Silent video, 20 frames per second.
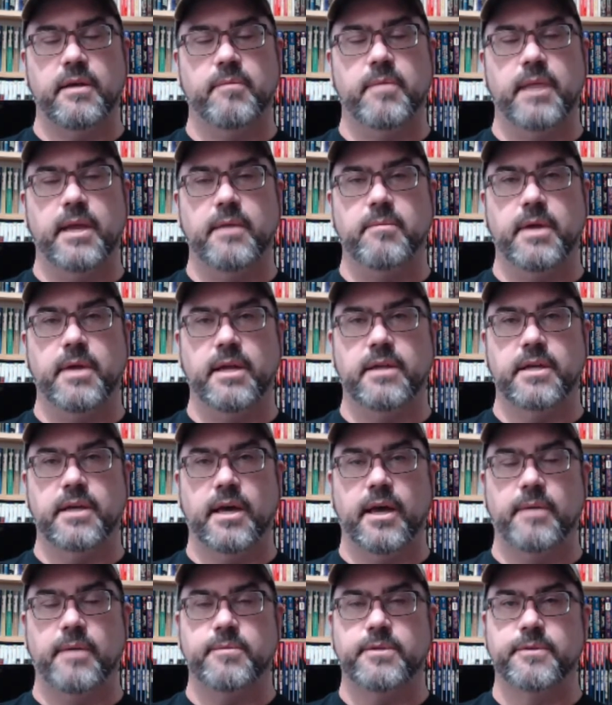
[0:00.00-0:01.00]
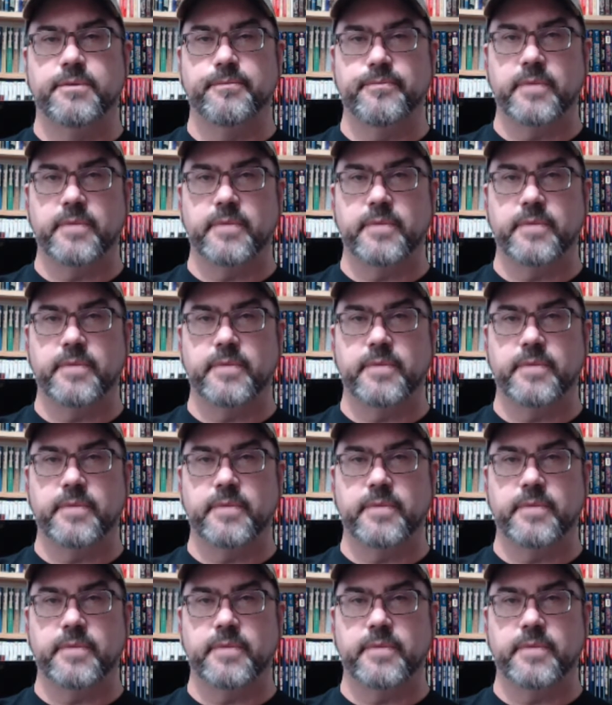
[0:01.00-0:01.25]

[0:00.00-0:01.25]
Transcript: many times